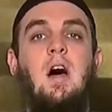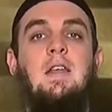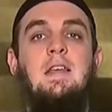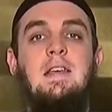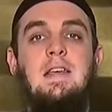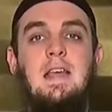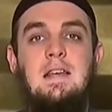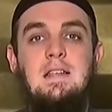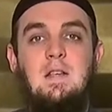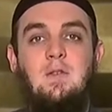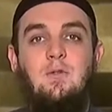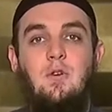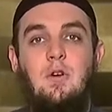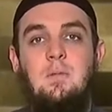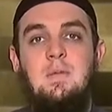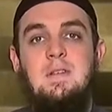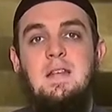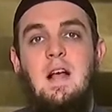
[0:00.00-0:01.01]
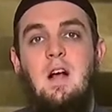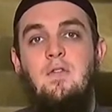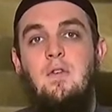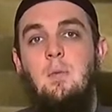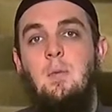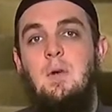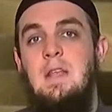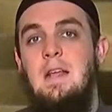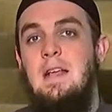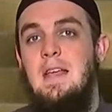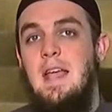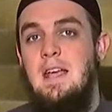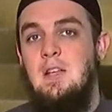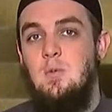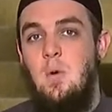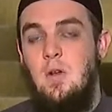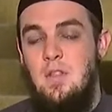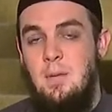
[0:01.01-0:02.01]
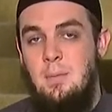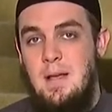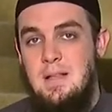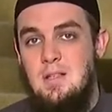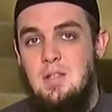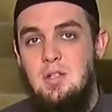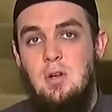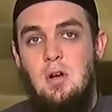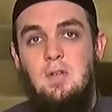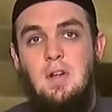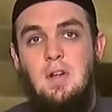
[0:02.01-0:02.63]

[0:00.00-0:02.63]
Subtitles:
negated for Himself, and we negate what the Messenger of